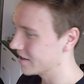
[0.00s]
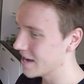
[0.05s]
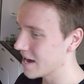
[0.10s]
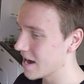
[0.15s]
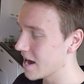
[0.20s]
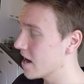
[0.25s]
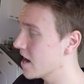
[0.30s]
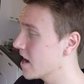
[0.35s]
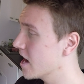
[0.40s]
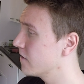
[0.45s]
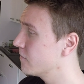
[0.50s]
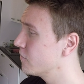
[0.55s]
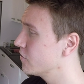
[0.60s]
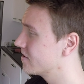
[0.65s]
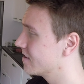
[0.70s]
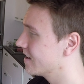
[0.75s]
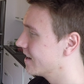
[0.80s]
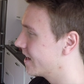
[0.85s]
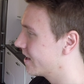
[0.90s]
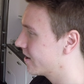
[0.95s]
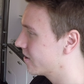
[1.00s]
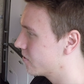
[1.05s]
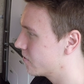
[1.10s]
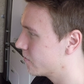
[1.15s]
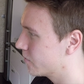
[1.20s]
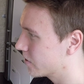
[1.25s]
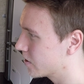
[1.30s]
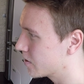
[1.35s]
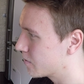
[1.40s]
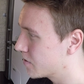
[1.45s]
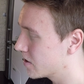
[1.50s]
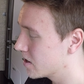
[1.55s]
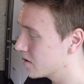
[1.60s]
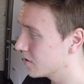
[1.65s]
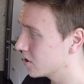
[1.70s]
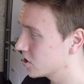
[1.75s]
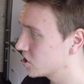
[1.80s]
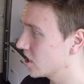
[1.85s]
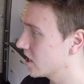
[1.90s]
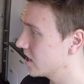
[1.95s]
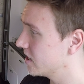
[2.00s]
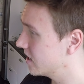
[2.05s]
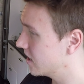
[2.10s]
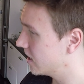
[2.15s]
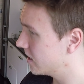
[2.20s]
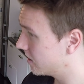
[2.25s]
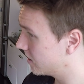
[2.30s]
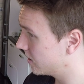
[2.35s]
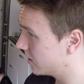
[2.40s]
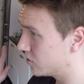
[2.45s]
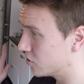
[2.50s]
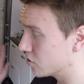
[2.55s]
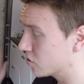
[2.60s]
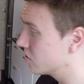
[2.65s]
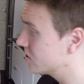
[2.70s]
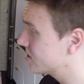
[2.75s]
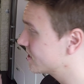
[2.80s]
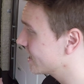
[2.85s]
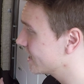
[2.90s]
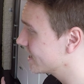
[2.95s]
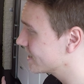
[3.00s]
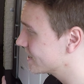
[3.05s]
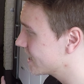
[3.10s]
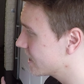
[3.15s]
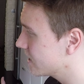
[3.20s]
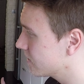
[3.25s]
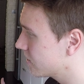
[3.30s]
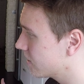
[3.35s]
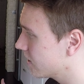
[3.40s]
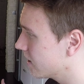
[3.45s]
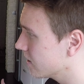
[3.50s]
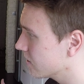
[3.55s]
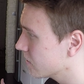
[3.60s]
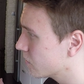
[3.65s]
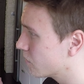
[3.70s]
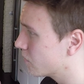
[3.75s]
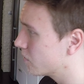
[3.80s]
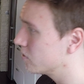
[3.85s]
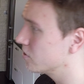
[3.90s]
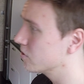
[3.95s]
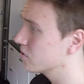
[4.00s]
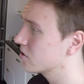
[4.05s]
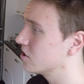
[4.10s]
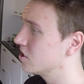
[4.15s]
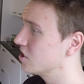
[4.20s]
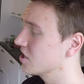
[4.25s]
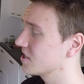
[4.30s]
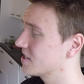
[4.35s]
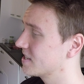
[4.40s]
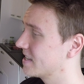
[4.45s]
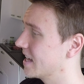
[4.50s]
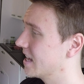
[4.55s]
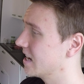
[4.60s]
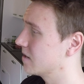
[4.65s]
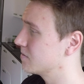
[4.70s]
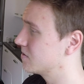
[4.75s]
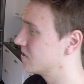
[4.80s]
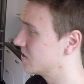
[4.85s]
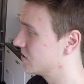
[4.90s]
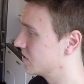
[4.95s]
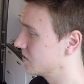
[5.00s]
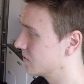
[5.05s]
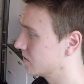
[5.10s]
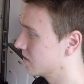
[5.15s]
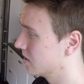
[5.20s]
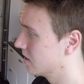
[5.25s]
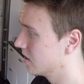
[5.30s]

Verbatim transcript: Yeah, a handwritten letter where you pretty much, uh, you could say the same thing, or you could just tell them to